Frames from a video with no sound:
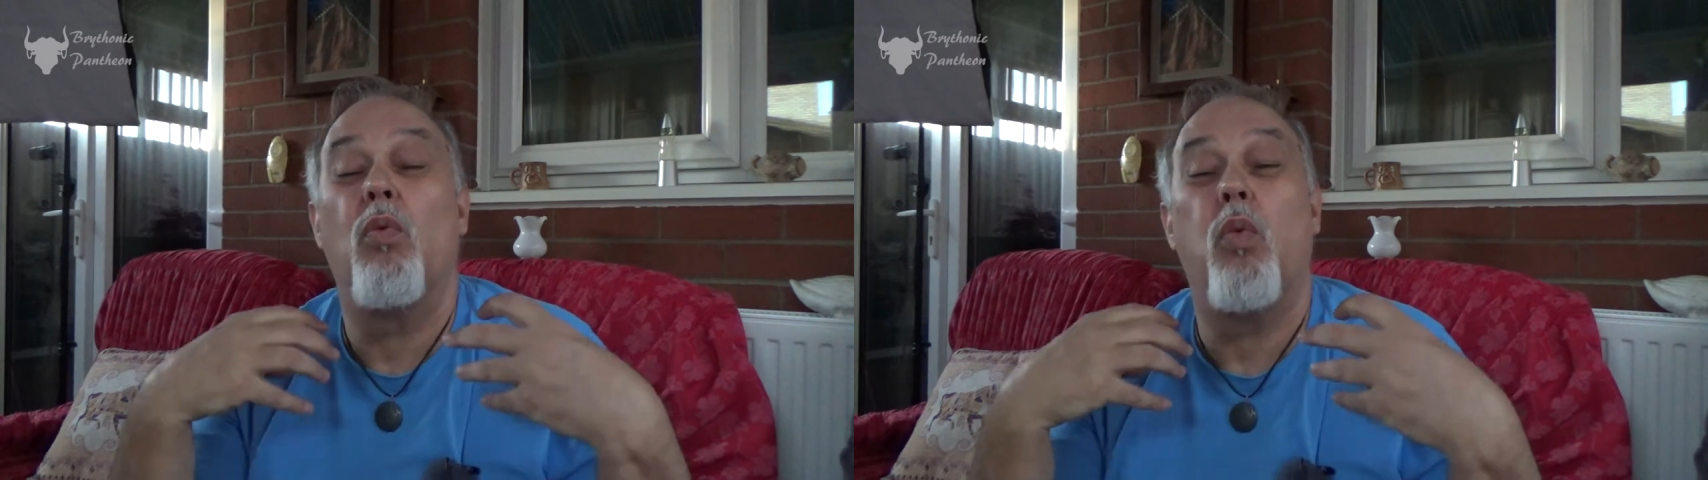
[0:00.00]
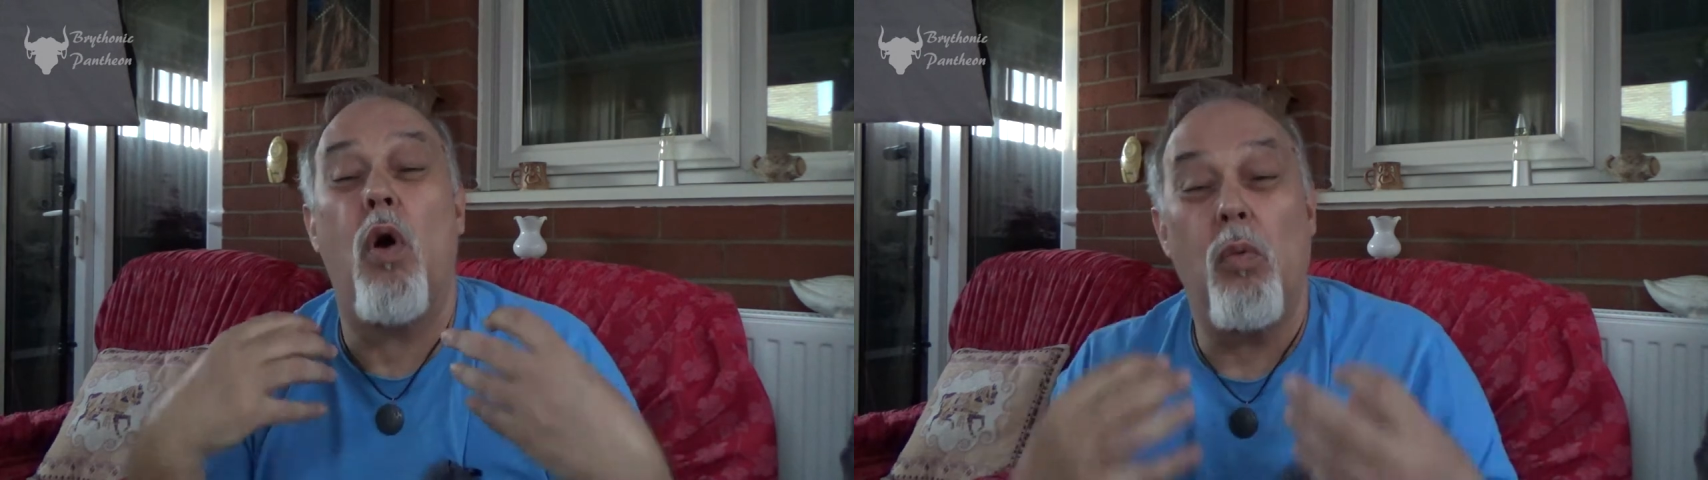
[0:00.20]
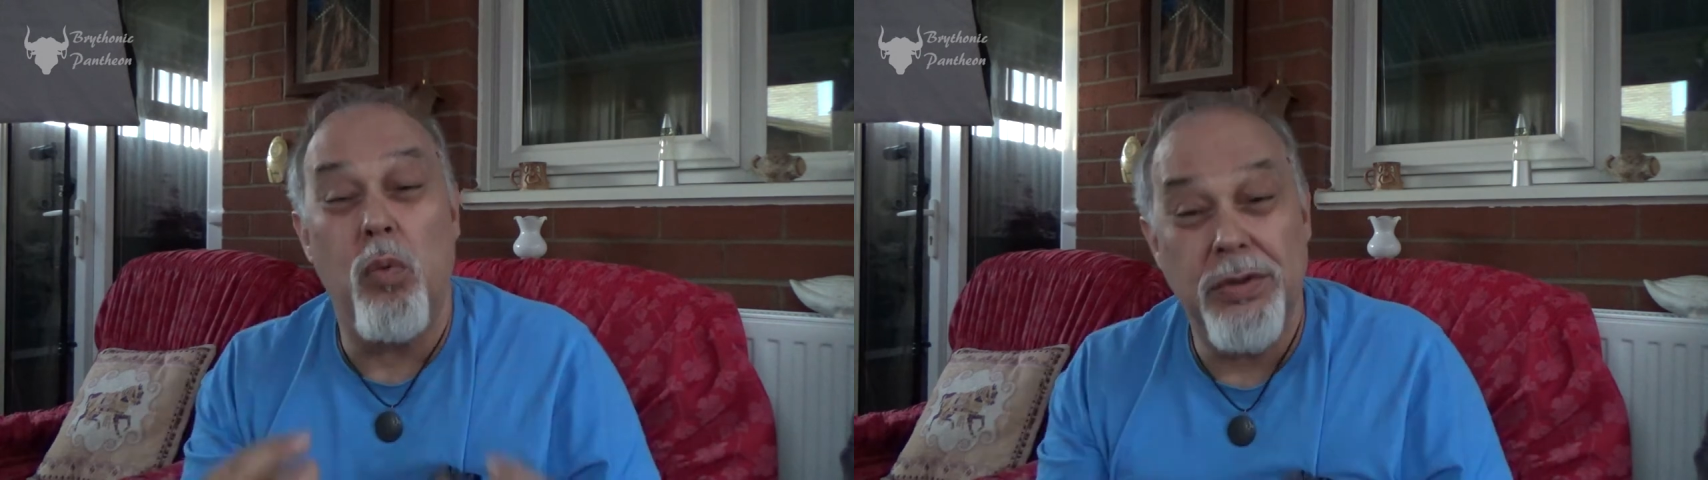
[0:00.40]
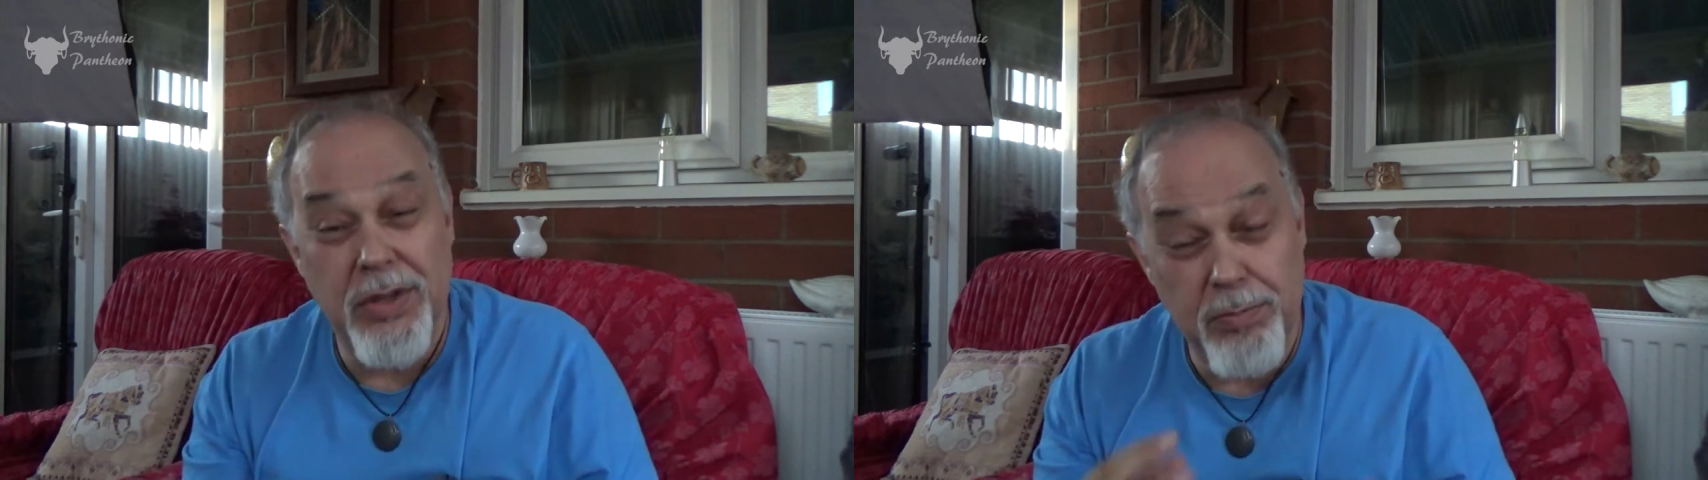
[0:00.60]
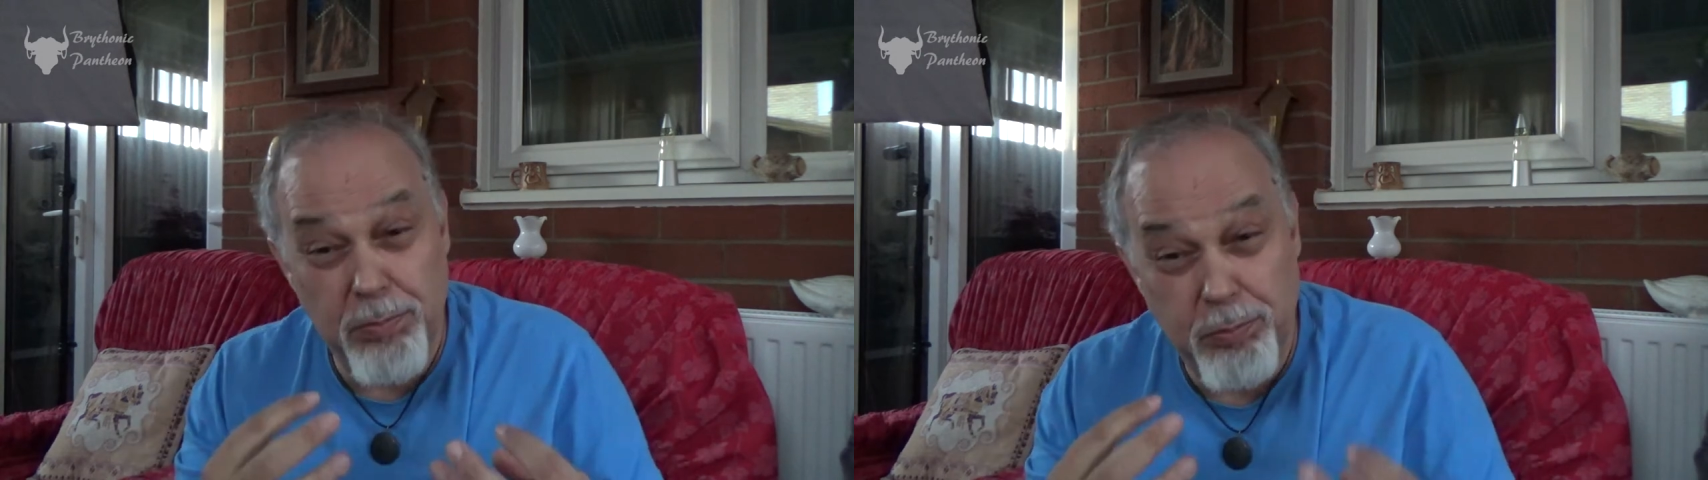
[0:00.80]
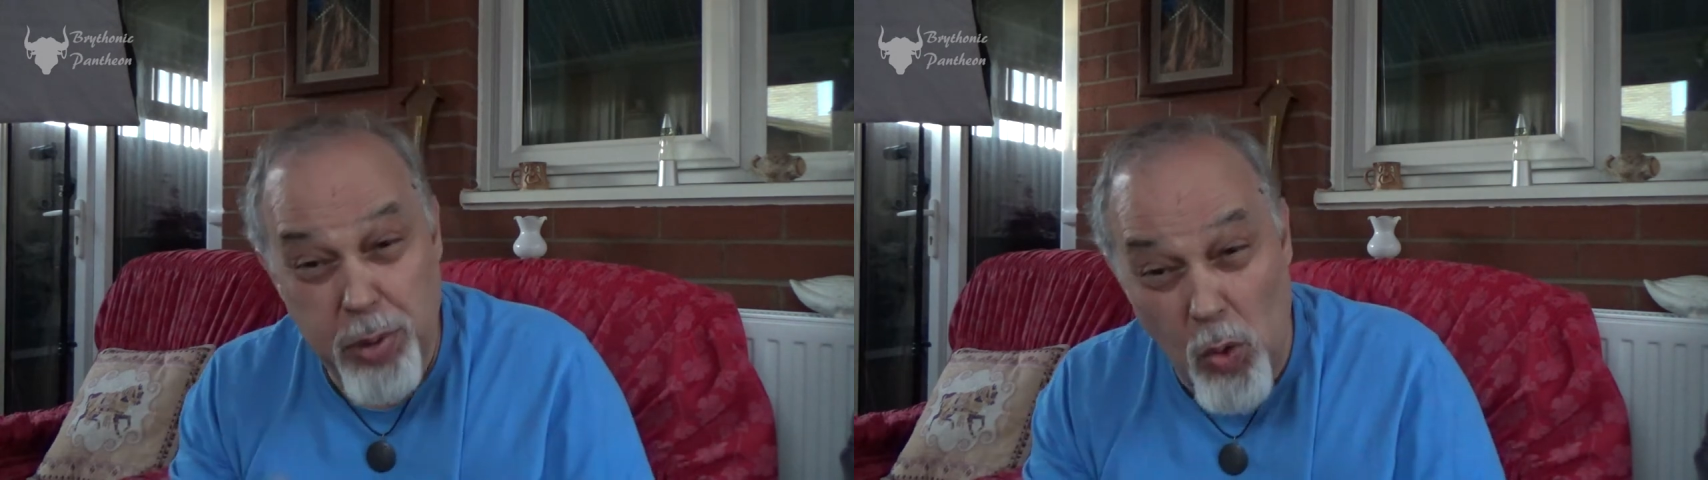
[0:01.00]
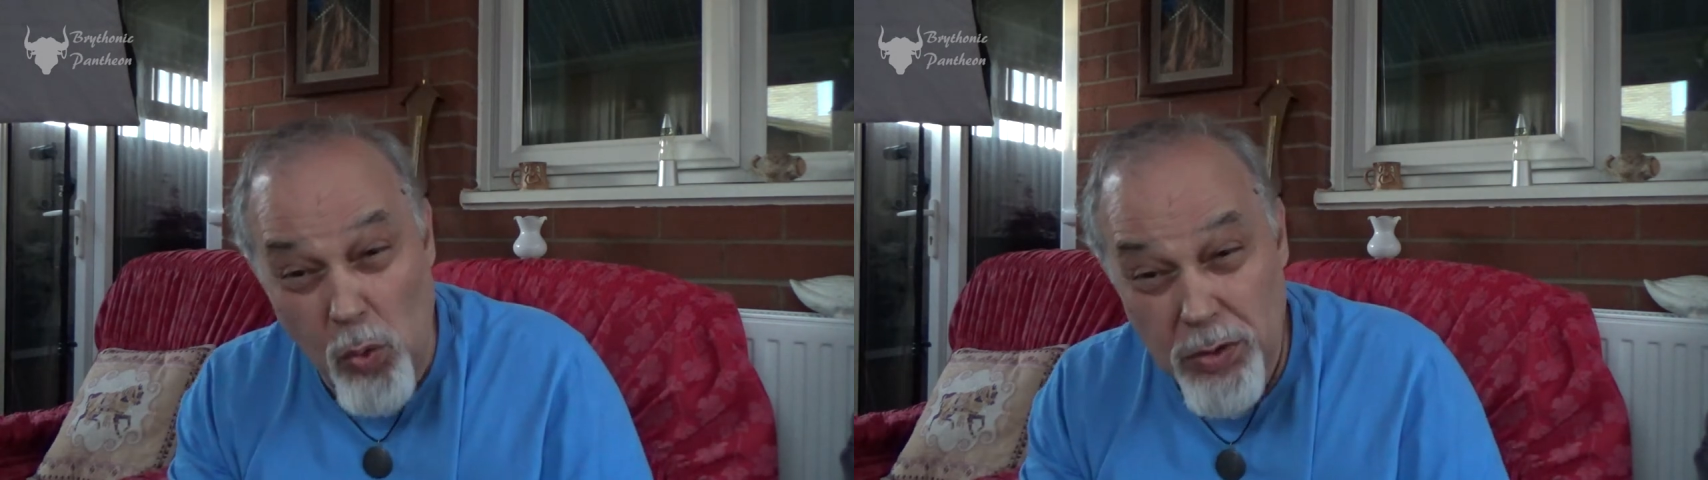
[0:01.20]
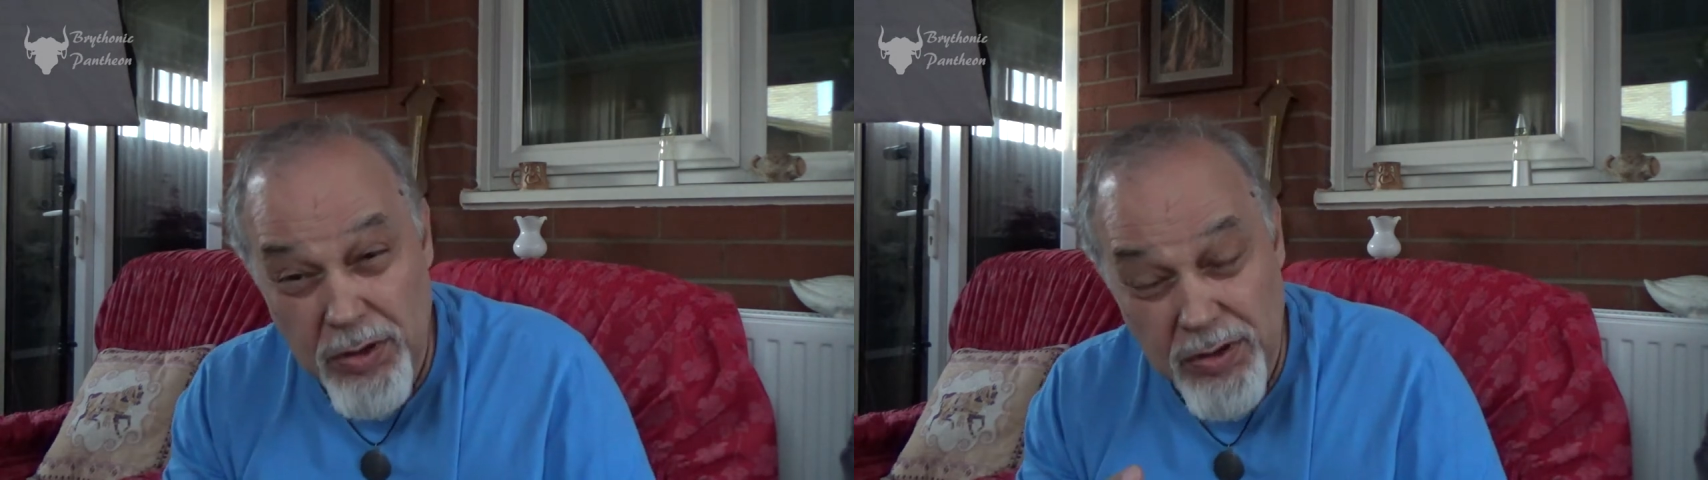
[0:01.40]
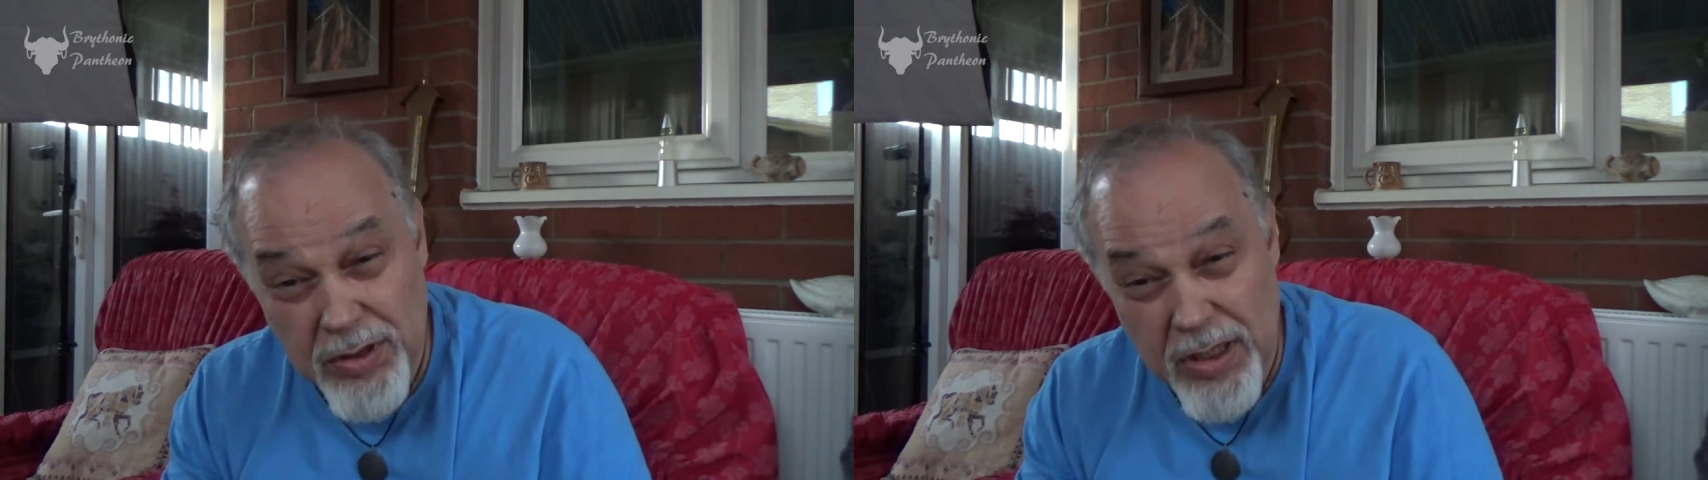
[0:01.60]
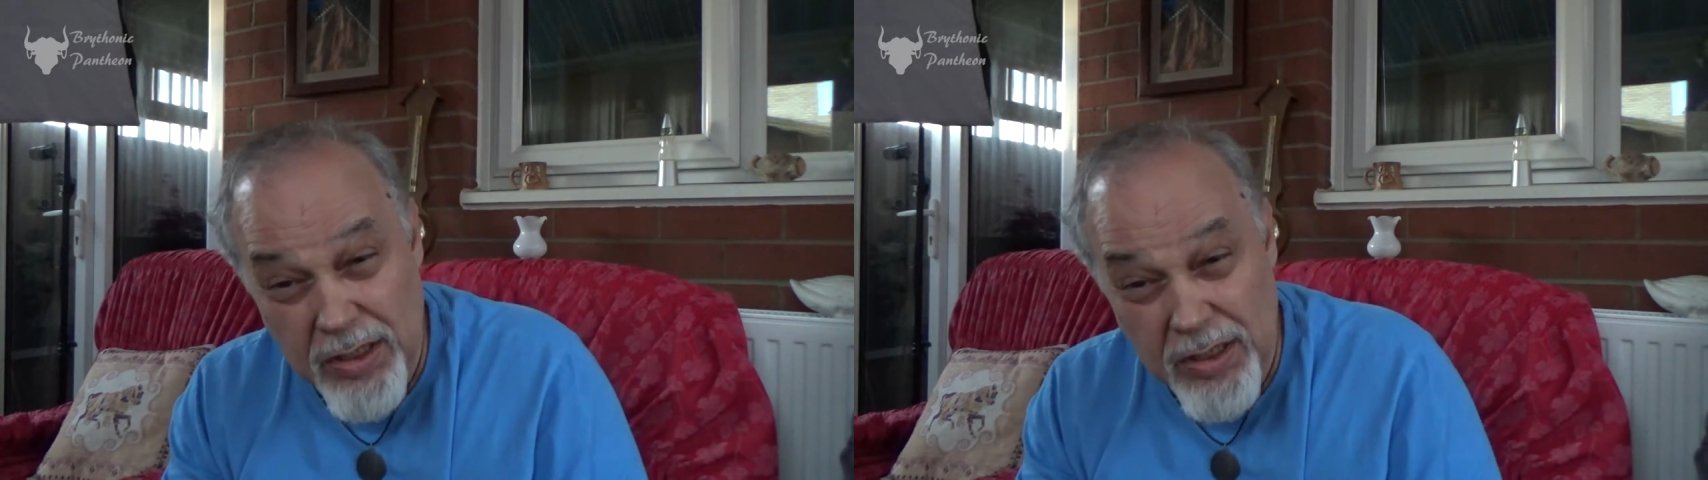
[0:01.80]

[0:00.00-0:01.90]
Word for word: what was important